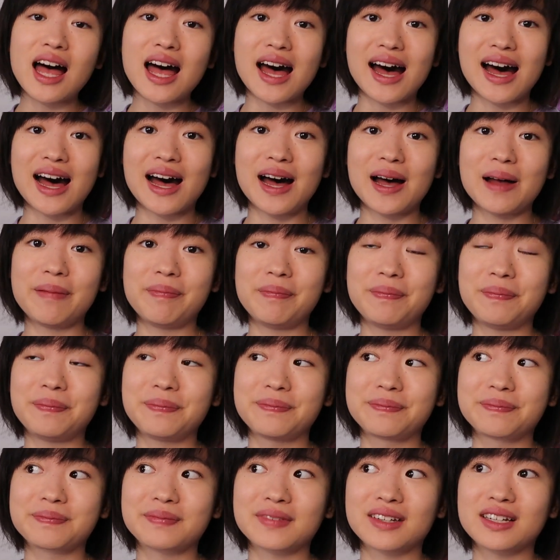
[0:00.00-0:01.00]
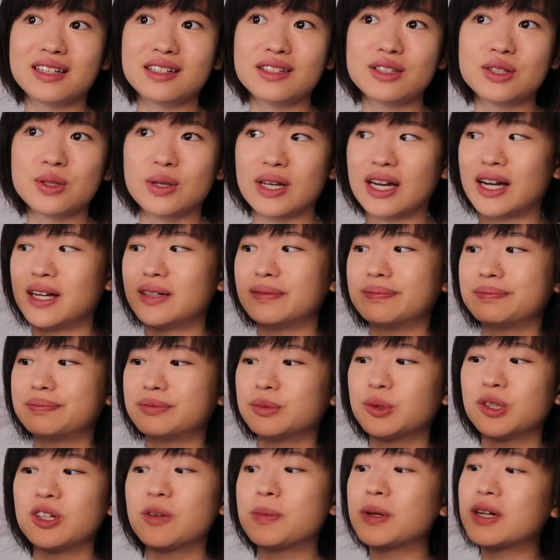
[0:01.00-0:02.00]
So yeah,
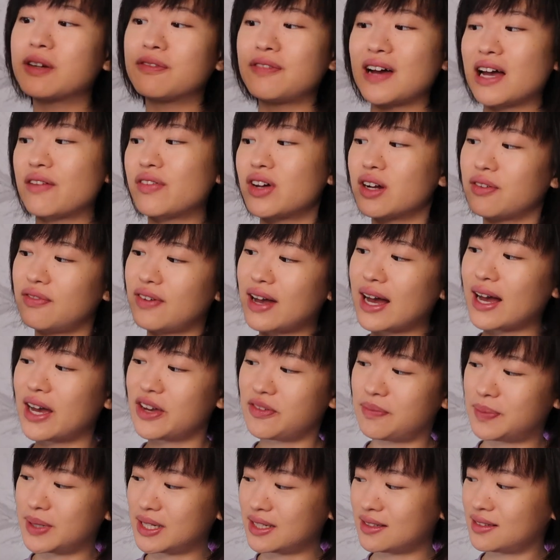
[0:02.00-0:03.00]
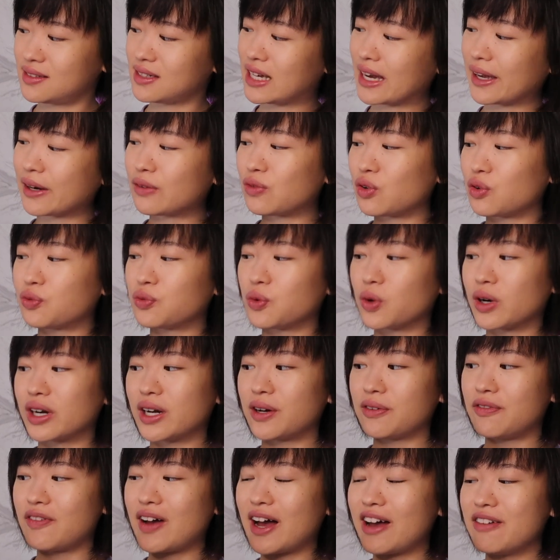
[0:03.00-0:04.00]
would have been a 5 out of 5, but kind of a 4
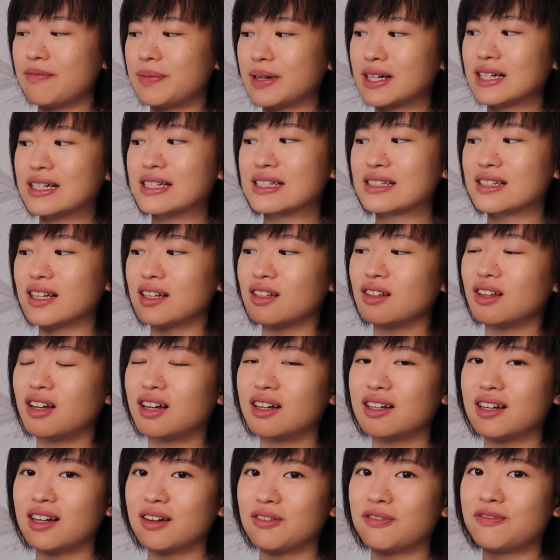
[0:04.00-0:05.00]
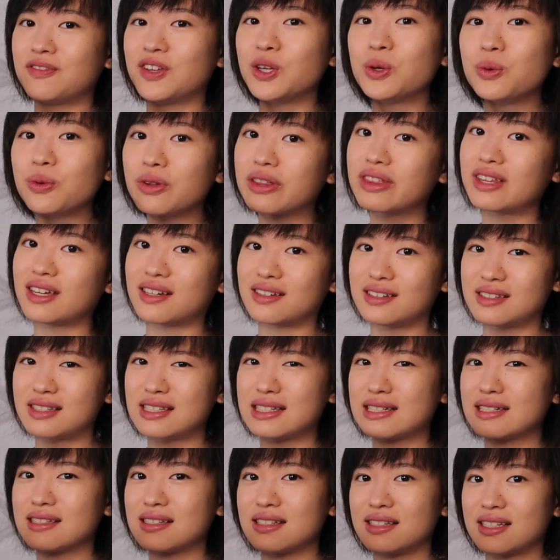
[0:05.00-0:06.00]
out of 5 because a few things
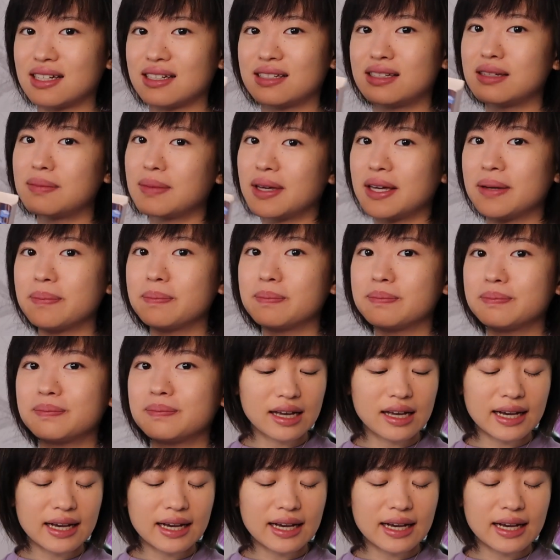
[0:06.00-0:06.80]
didn't stick to me.